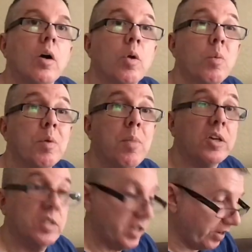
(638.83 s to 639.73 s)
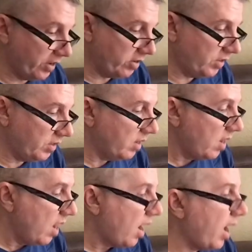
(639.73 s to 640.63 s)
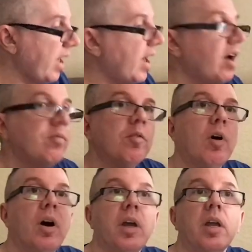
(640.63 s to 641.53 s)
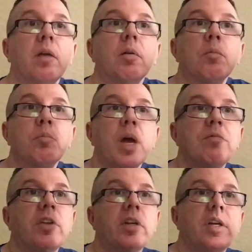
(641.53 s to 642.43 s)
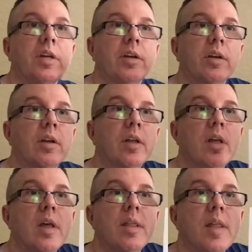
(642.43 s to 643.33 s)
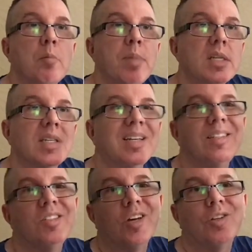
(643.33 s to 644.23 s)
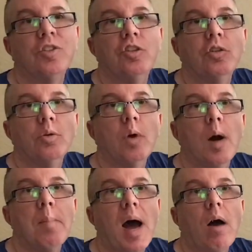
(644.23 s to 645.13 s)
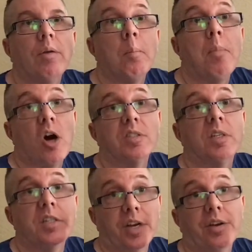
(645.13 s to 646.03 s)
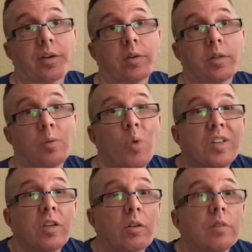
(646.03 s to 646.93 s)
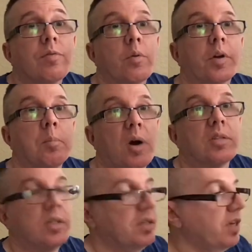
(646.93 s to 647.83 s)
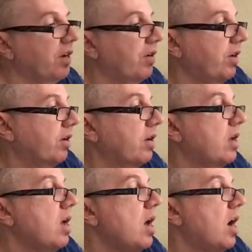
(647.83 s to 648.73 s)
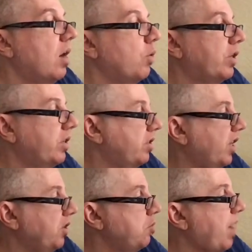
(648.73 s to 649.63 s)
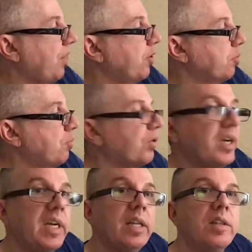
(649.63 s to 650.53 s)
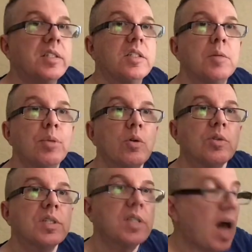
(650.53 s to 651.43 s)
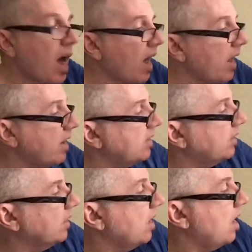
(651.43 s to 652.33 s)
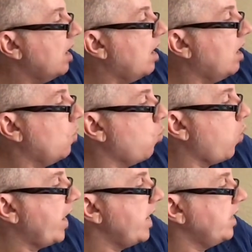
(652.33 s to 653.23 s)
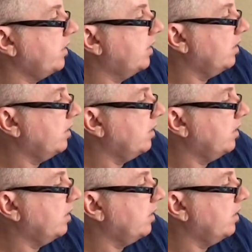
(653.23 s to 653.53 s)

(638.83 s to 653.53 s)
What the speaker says: with Boston Terriers. I have a pamphlet here that basically tells you about Boston Terriers and what to look for in a Boston Terrier. I'll tell you about their breed, the typical size, weight,